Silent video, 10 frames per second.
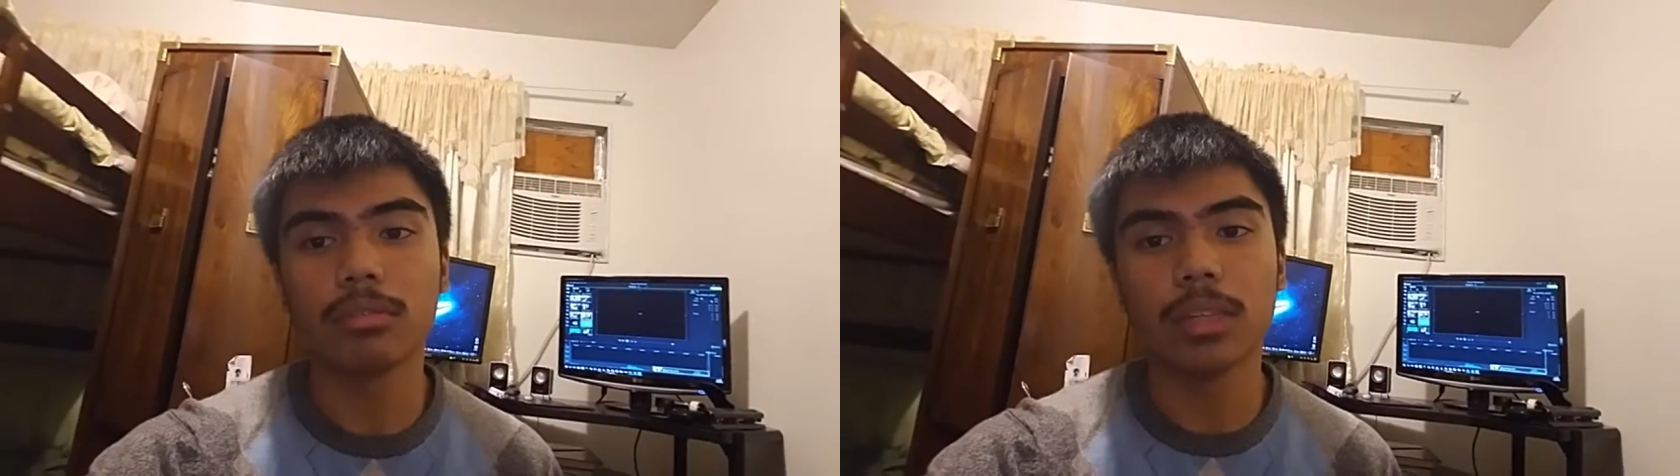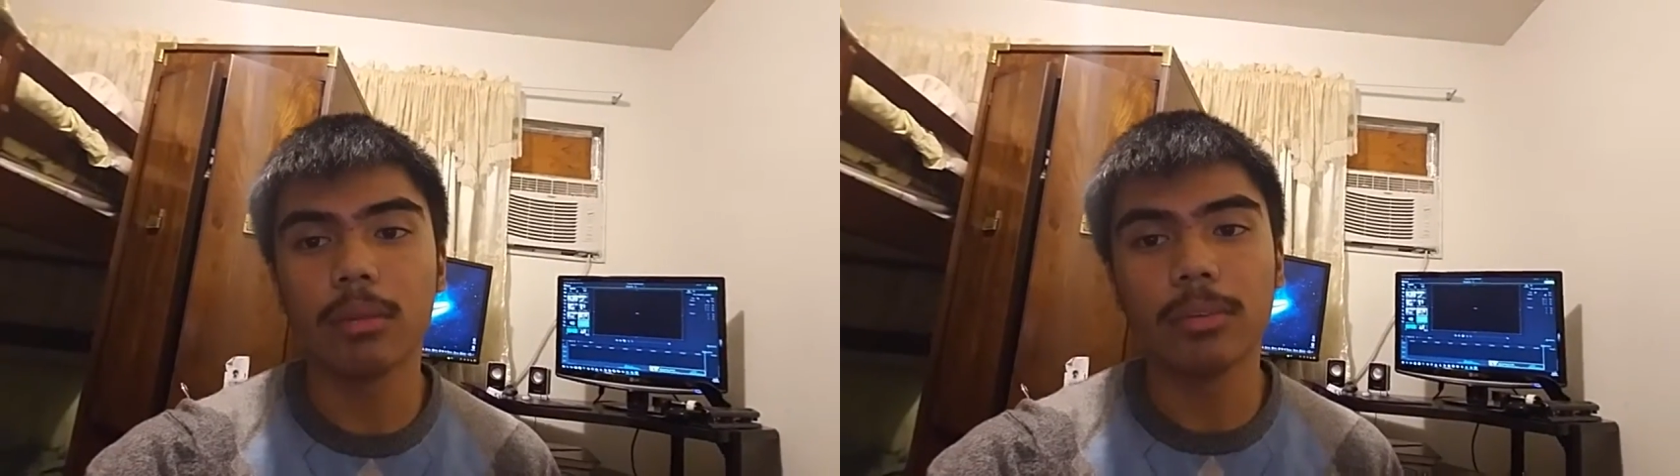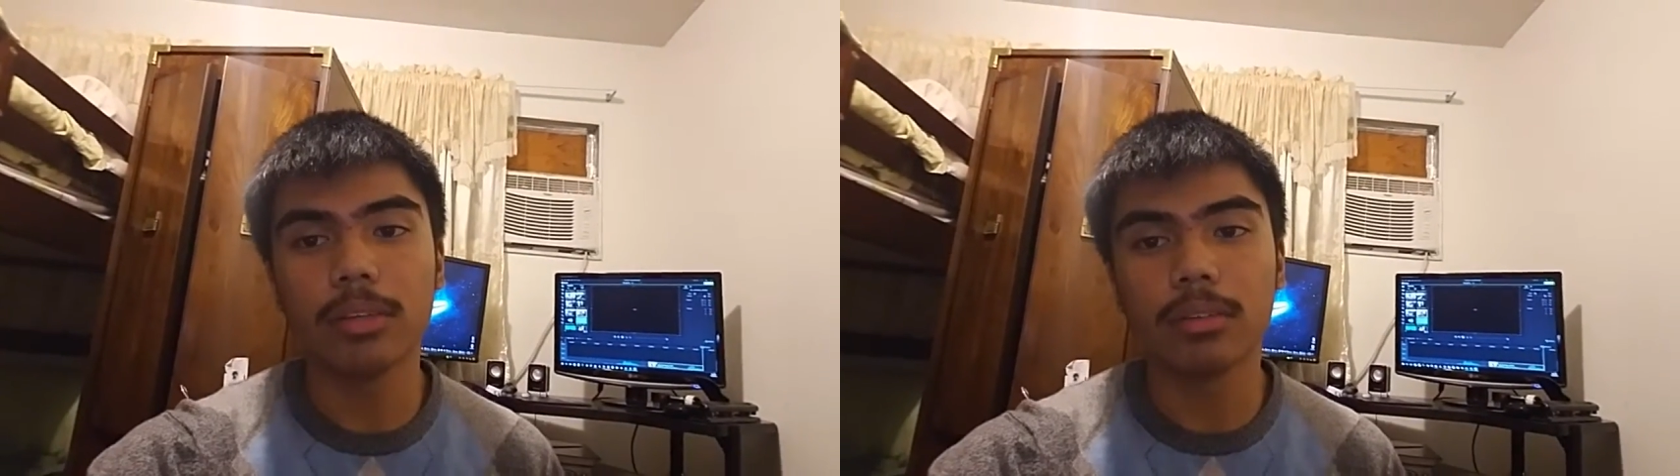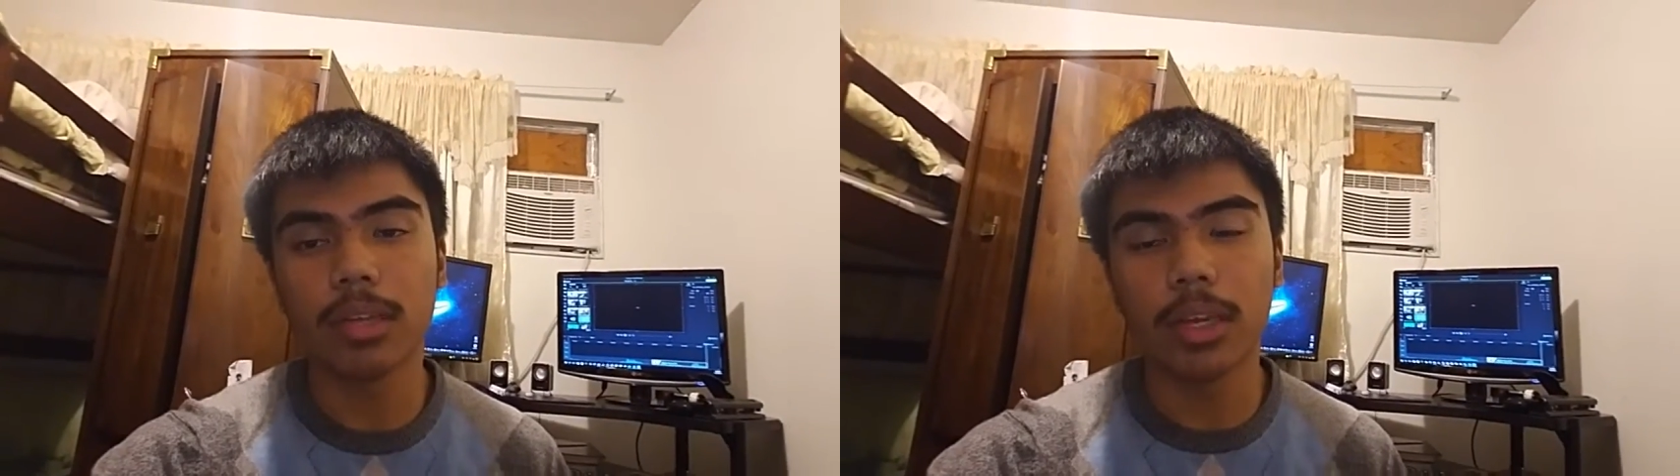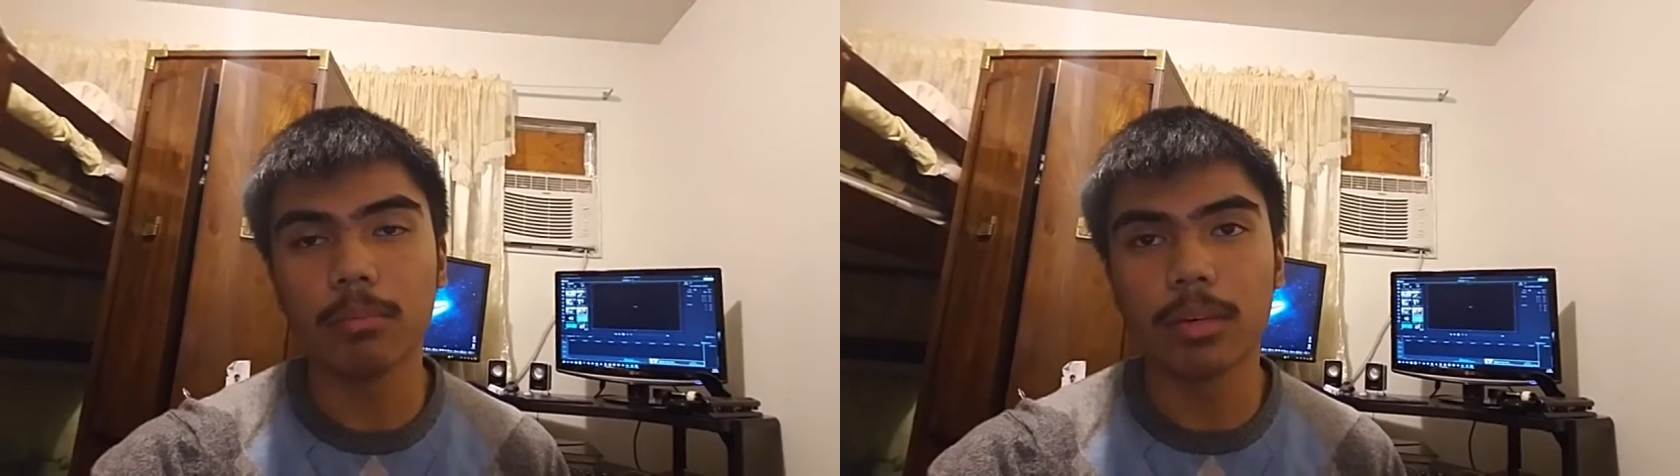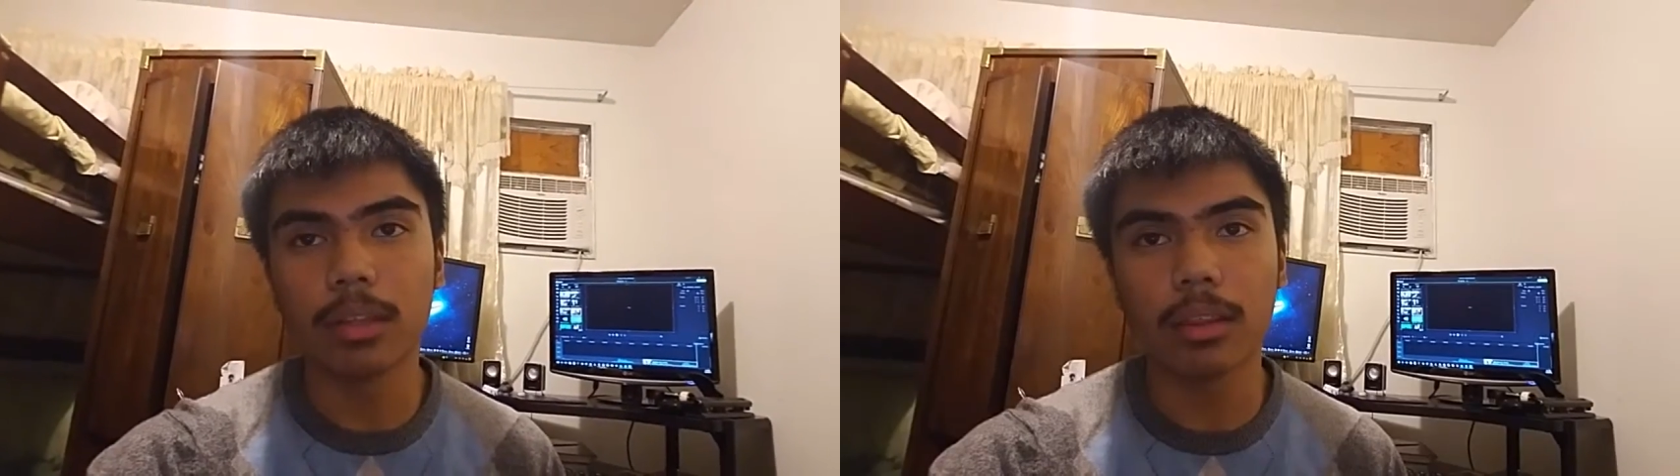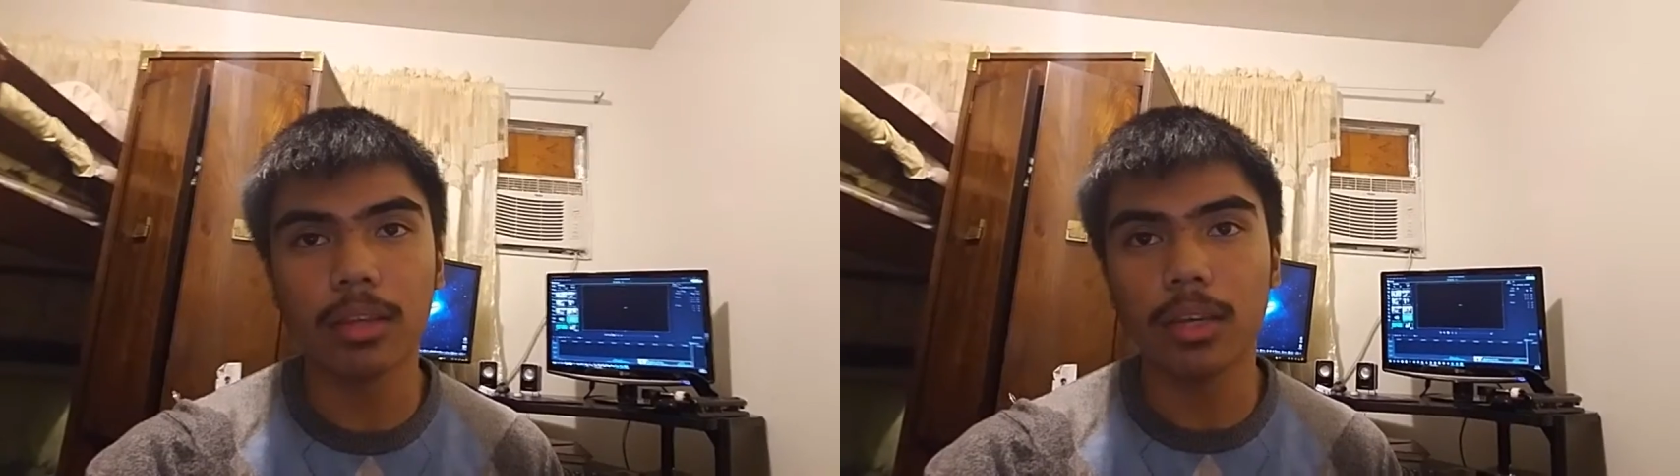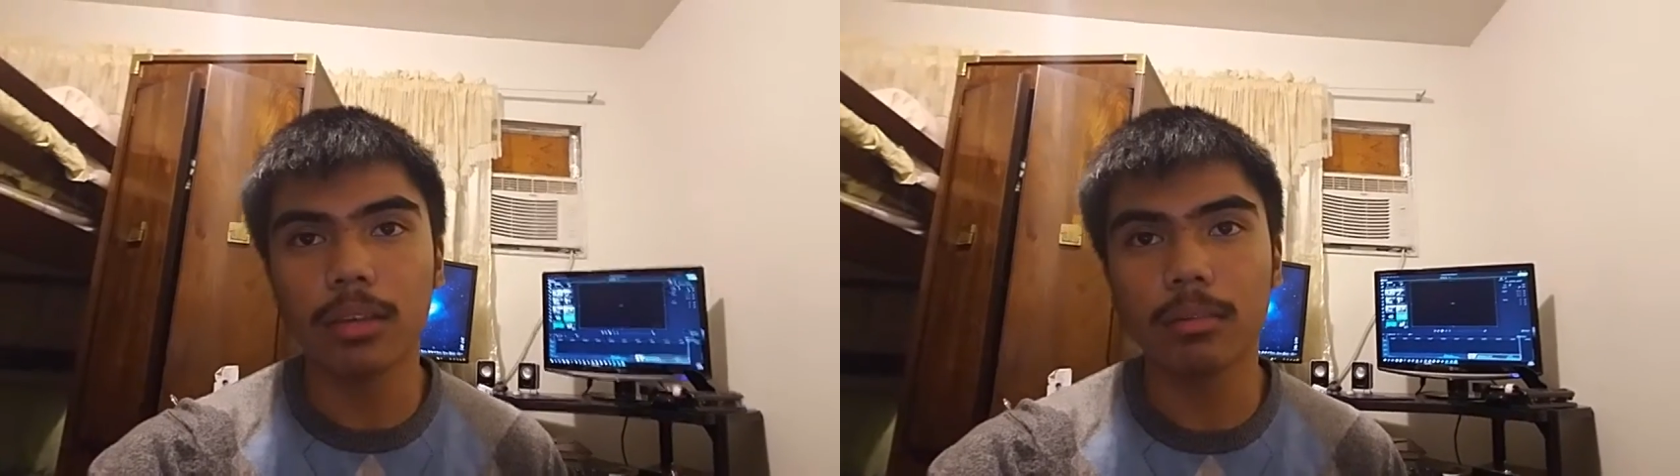same month
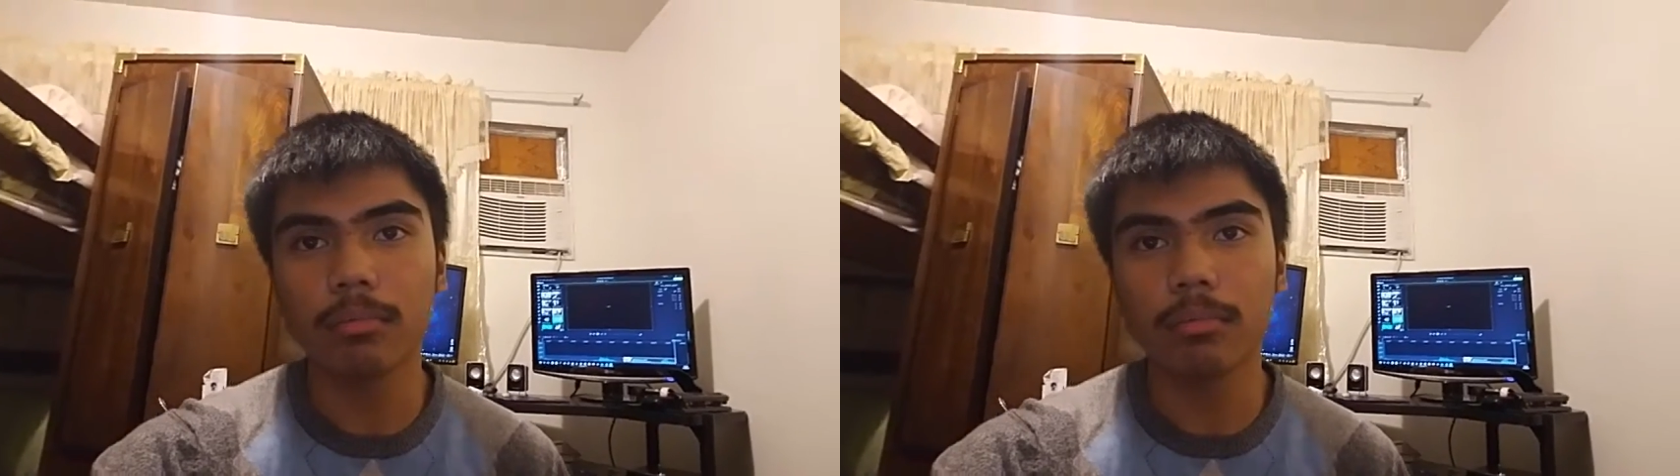again.